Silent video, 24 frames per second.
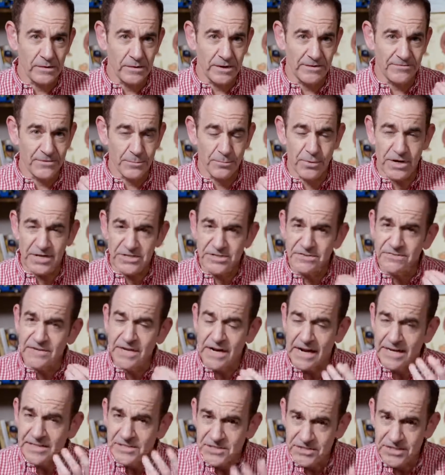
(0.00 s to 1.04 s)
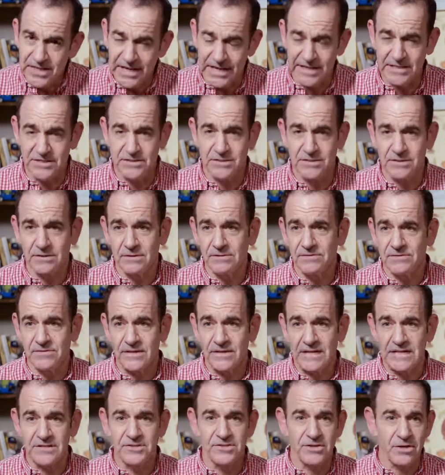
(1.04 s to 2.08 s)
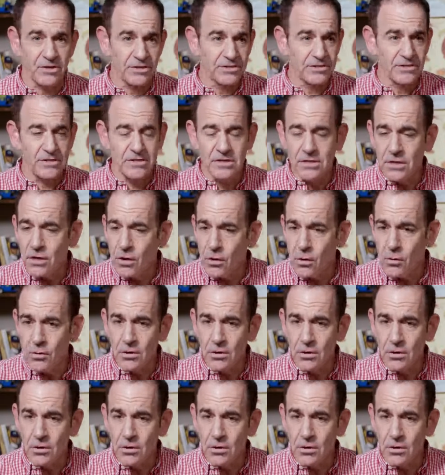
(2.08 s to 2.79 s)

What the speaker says: if the President of the United States thinks there's no